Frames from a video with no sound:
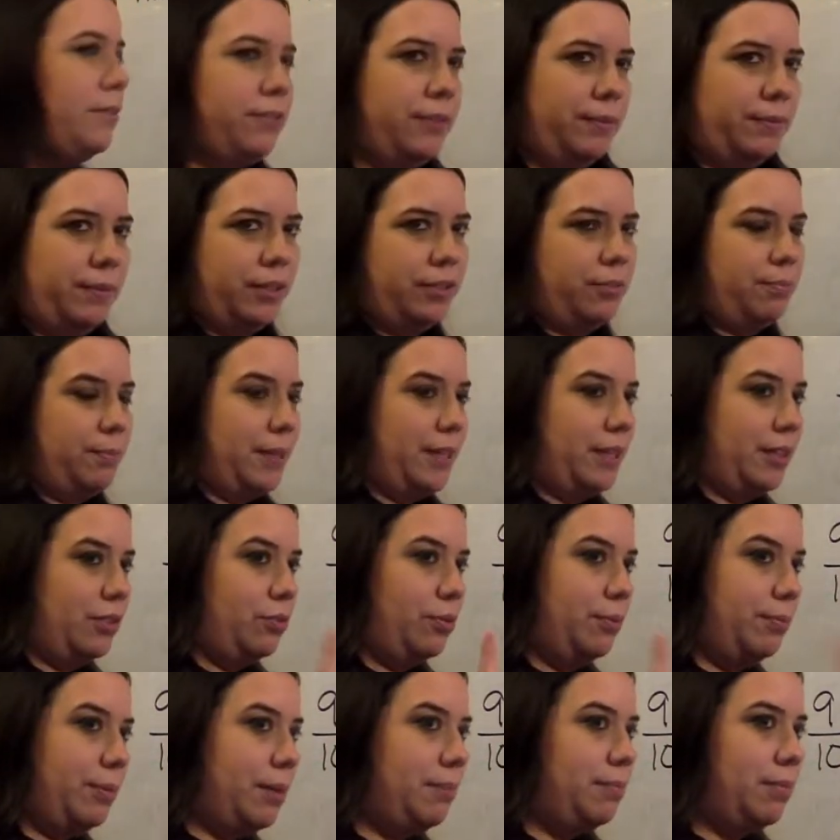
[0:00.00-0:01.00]
from this? Because
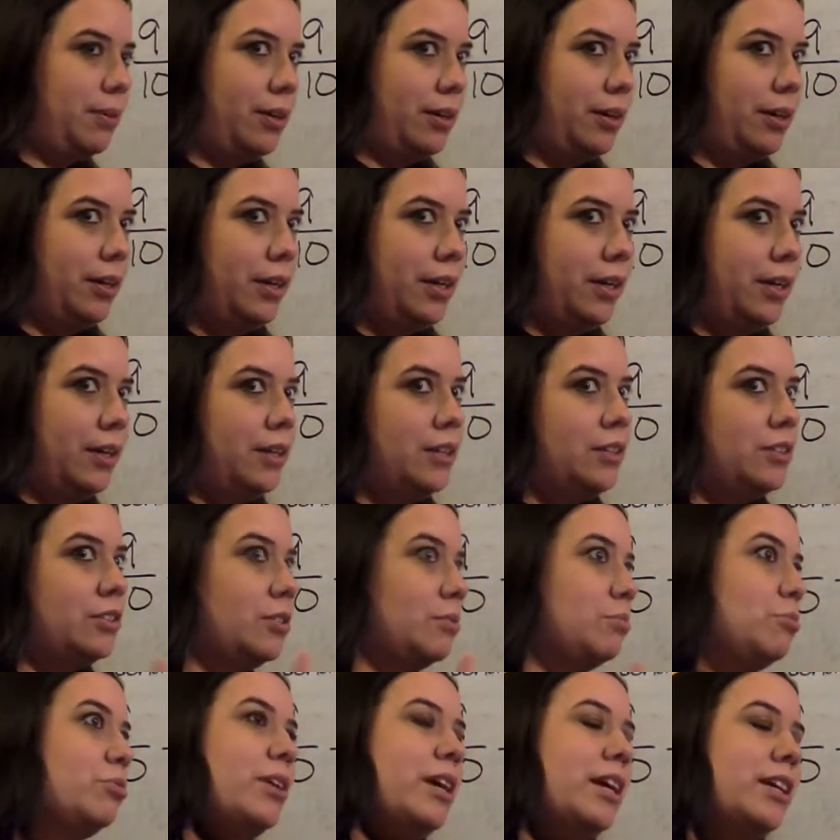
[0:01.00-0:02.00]
remember,
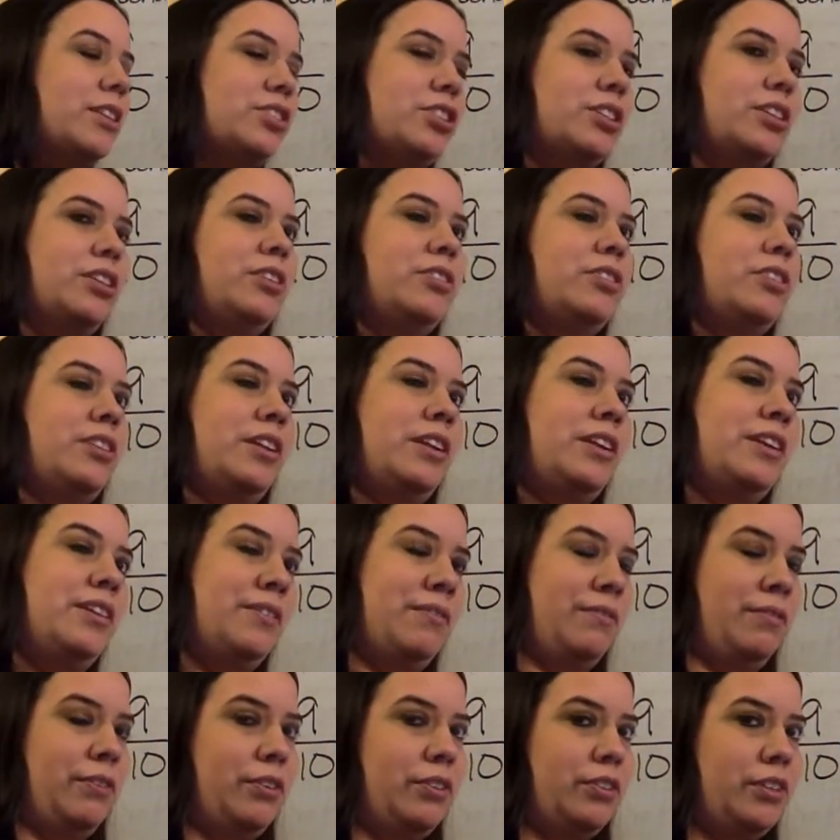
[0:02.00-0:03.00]
subtraction is an
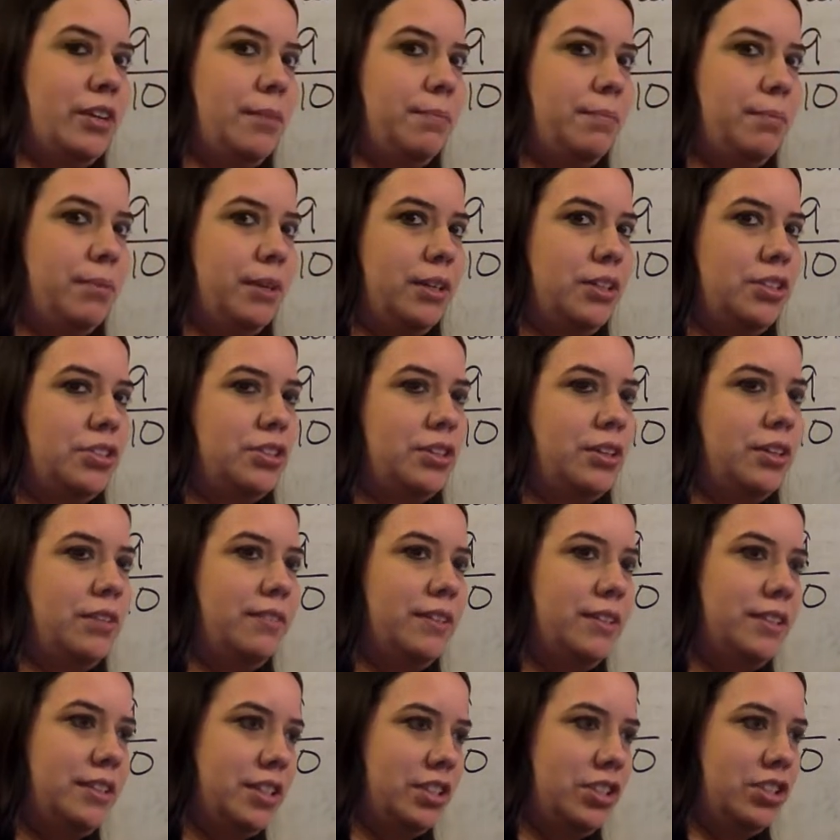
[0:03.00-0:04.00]
inverse operation of
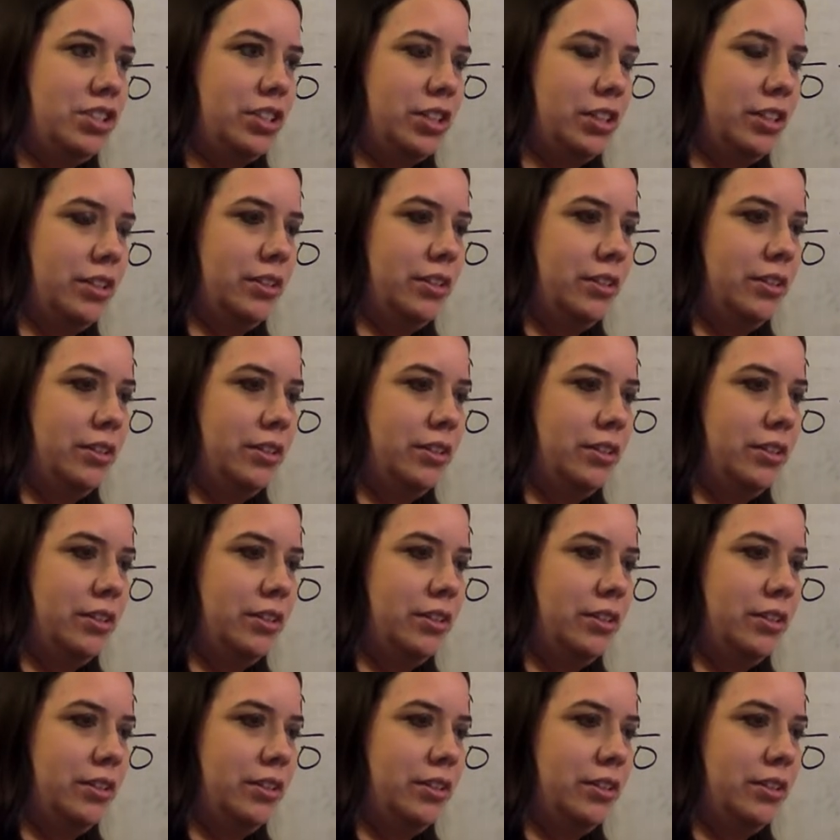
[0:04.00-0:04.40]
addition.